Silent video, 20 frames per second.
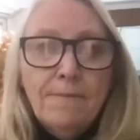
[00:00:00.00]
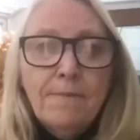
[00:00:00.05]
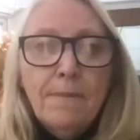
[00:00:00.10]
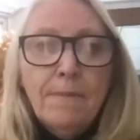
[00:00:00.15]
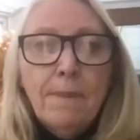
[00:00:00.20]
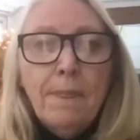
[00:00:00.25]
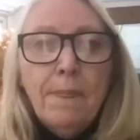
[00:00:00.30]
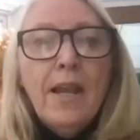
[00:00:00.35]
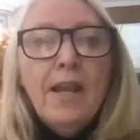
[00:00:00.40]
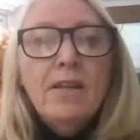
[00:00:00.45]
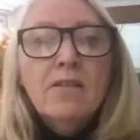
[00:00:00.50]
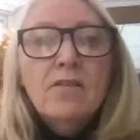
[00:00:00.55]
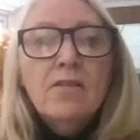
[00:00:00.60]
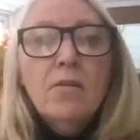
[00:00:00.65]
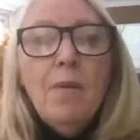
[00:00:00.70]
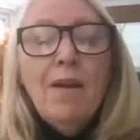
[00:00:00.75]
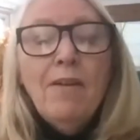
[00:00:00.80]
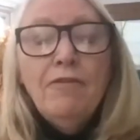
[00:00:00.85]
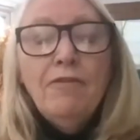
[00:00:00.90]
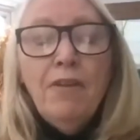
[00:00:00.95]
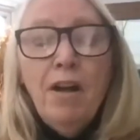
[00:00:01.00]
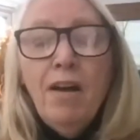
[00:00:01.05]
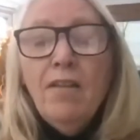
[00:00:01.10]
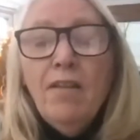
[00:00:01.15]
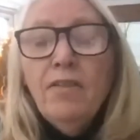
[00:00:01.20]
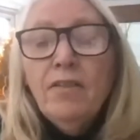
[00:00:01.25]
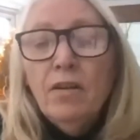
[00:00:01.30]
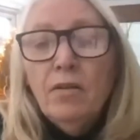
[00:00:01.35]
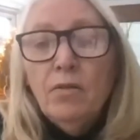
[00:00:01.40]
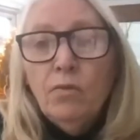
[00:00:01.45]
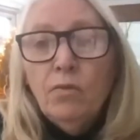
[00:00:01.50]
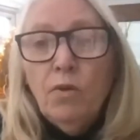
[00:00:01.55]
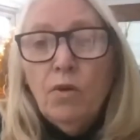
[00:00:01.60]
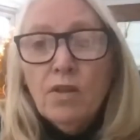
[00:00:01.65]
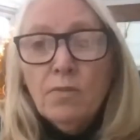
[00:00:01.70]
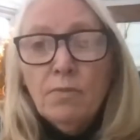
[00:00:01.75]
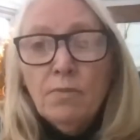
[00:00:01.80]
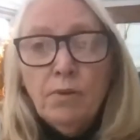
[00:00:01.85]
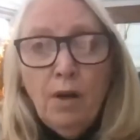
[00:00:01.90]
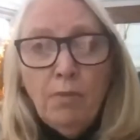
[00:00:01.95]
So my father was
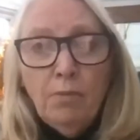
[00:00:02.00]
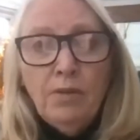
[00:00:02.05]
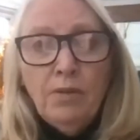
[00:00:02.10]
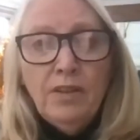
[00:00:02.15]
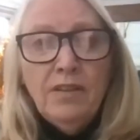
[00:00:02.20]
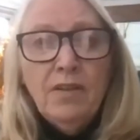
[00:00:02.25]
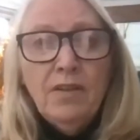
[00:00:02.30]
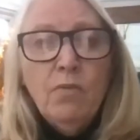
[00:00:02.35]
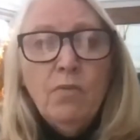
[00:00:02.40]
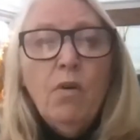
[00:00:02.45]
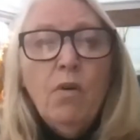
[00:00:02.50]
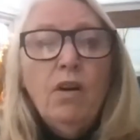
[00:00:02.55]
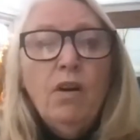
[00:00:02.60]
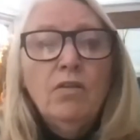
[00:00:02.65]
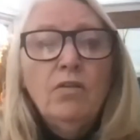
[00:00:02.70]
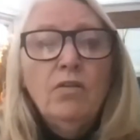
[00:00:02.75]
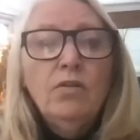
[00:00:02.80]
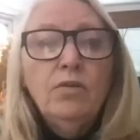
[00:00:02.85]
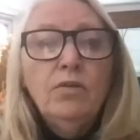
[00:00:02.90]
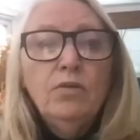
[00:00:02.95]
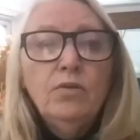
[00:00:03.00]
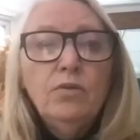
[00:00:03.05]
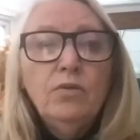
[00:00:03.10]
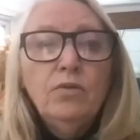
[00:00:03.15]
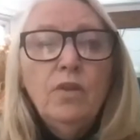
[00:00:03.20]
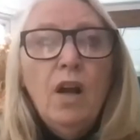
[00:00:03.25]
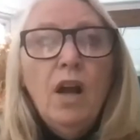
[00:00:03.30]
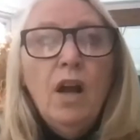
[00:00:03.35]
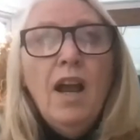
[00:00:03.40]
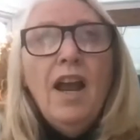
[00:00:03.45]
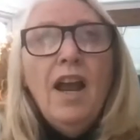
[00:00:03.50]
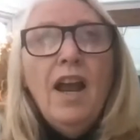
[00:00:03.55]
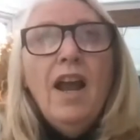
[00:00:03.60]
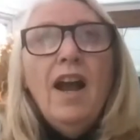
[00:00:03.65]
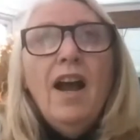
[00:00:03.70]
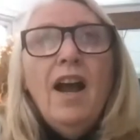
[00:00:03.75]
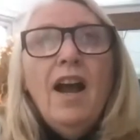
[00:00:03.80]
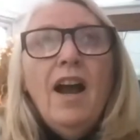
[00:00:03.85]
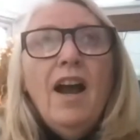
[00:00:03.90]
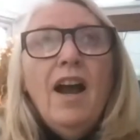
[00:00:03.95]
probably the one who
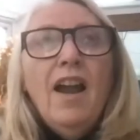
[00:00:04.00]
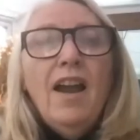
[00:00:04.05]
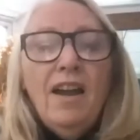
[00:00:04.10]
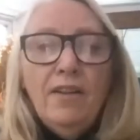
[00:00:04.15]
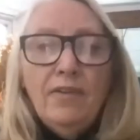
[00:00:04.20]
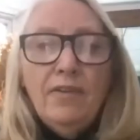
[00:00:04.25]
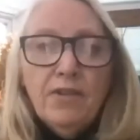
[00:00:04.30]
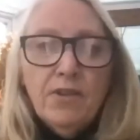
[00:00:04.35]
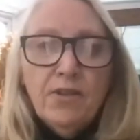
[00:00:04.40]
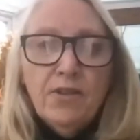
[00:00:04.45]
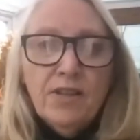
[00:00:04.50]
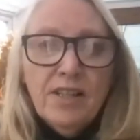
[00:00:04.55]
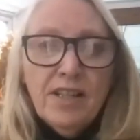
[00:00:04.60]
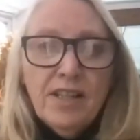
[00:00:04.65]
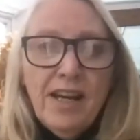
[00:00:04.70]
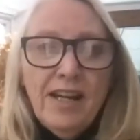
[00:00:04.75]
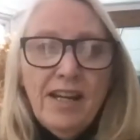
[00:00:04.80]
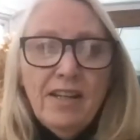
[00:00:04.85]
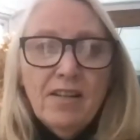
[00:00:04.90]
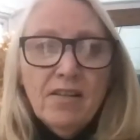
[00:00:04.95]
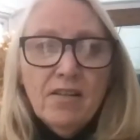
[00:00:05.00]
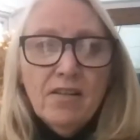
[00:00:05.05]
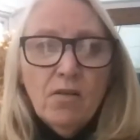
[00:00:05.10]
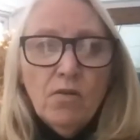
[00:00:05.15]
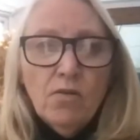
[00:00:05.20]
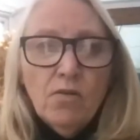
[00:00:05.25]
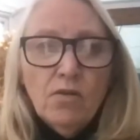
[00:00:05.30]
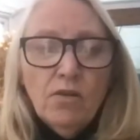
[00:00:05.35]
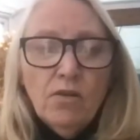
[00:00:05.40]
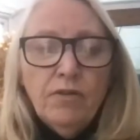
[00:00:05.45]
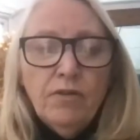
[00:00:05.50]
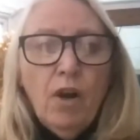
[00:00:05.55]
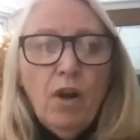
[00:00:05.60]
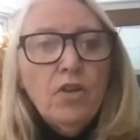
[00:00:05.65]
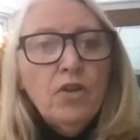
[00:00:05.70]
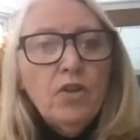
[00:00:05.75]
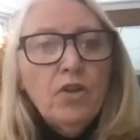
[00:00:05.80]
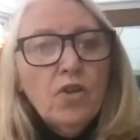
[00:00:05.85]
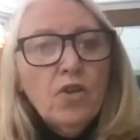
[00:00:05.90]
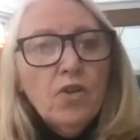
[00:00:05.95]
I have to say, sort of
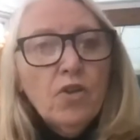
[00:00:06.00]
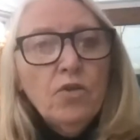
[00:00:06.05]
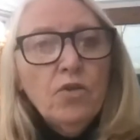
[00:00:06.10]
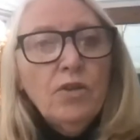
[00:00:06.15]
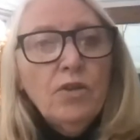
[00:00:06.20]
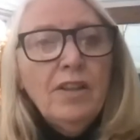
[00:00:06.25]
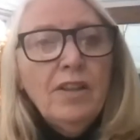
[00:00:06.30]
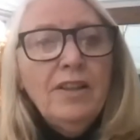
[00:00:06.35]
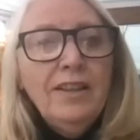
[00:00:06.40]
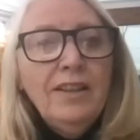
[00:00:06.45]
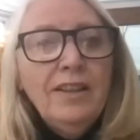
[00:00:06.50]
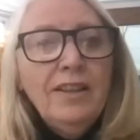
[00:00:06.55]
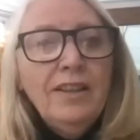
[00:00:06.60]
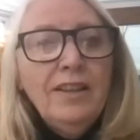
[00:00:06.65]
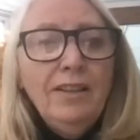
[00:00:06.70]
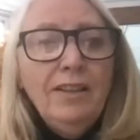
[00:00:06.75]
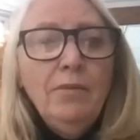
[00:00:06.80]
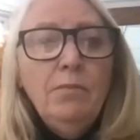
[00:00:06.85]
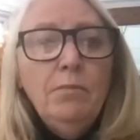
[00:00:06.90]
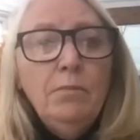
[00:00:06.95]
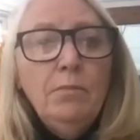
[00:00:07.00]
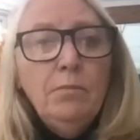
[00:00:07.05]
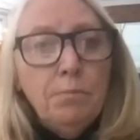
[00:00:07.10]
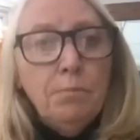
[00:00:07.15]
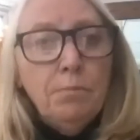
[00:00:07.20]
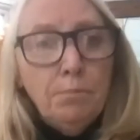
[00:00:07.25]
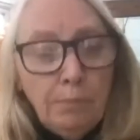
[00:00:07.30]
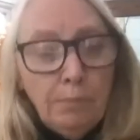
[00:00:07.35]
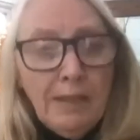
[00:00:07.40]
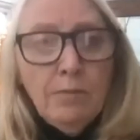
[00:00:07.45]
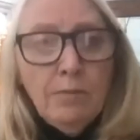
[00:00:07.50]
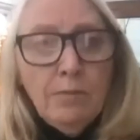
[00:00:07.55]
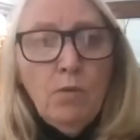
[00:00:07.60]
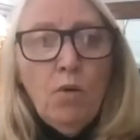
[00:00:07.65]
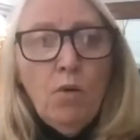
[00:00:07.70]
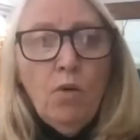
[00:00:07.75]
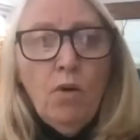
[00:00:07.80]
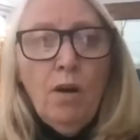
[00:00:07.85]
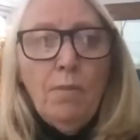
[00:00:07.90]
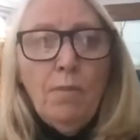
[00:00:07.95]
understood a little bit
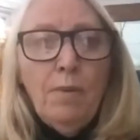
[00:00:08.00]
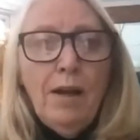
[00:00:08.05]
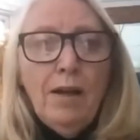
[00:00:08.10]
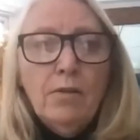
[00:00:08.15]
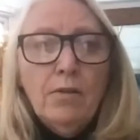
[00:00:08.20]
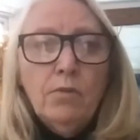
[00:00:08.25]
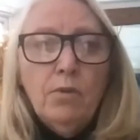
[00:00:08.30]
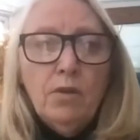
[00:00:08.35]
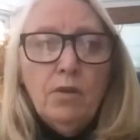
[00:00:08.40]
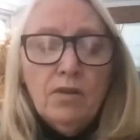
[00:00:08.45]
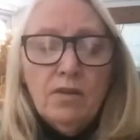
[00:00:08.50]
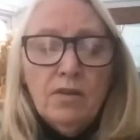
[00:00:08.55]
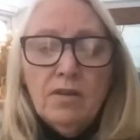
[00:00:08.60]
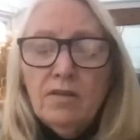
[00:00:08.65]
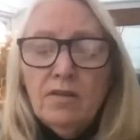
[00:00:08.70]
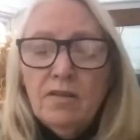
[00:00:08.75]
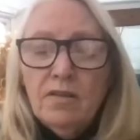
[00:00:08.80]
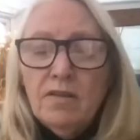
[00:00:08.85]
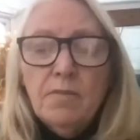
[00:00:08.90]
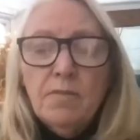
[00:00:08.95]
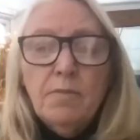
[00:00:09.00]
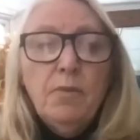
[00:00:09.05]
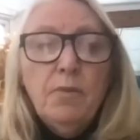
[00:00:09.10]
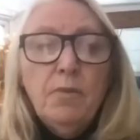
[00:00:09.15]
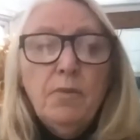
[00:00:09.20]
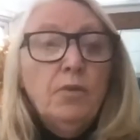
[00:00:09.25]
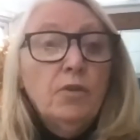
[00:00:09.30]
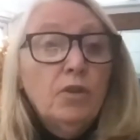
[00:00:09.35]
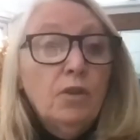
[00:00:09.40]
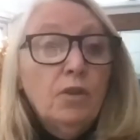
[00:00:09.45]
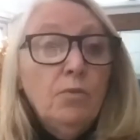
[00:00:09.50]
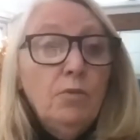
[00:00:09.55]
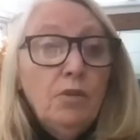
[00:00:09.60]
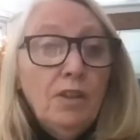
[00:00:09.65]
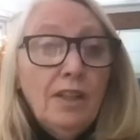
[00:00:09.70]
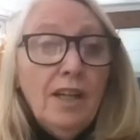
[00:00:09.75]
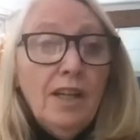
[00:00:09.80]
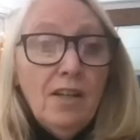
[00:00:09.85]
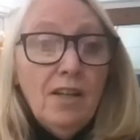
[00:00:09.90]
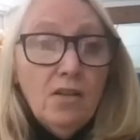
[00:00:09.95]
more about what uh, spirit
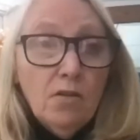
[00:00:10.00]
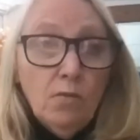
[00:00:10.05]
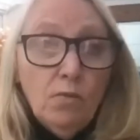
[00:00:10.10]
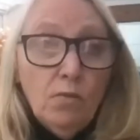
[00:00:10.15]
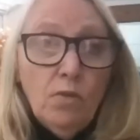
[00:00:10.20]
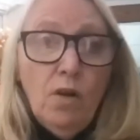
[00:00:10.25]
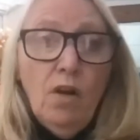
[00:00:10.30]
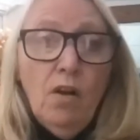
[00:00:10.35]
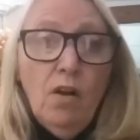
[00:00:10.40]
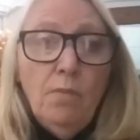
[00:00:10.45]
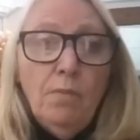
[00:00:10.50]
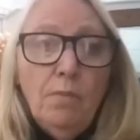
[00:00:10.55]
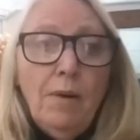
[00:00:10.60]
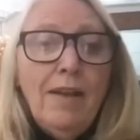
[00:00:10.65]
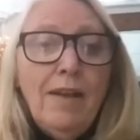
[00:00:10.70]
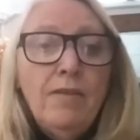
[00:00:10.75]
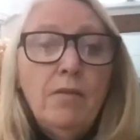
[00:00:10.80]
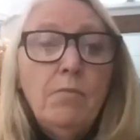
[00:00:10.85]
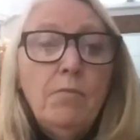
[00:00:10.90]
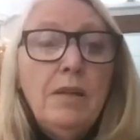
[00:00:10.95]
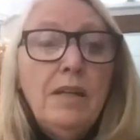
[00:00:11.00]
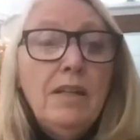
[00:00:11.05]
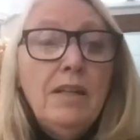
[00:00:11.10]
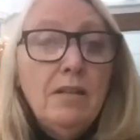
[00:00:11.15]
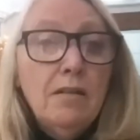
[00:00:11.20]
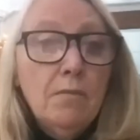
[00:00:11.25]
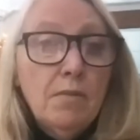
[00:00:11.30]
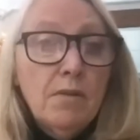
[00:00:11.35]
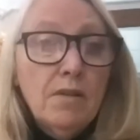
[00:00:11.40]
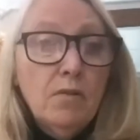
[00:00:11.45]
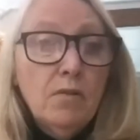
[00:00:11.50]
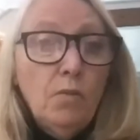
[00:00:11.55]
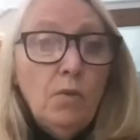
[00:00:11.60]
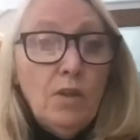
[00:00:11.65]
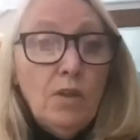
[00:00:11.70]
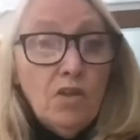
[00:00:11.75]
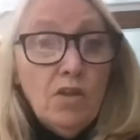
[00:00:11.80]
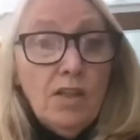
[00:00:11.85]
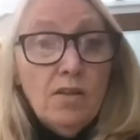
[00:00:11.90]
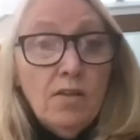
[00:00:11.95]
communication were by the mediums in
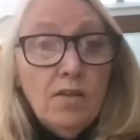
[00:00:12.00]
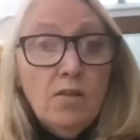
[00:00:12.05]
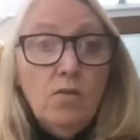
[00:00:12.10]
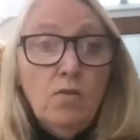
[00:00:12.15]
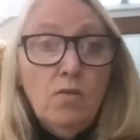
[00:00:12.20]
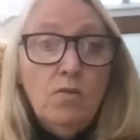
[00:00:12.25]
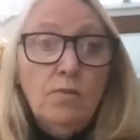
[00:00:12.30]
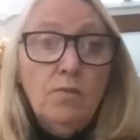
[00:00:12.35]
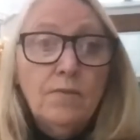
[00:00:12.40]
which he saw